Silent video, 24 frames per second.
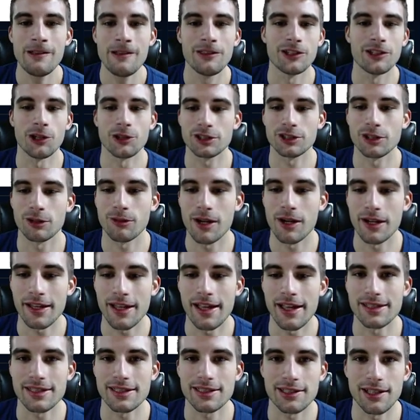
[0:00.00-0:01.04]
They're also running
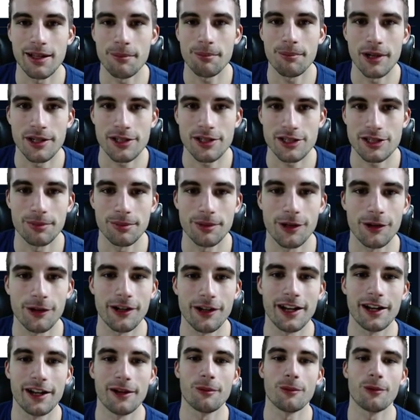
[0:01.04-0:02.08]
a slump buster
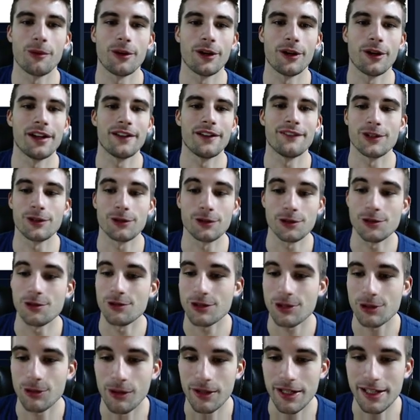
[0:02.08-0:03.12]
program where if you
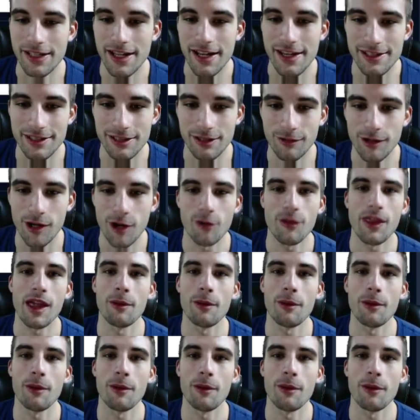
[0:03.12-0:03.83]
lose 20 days in a row,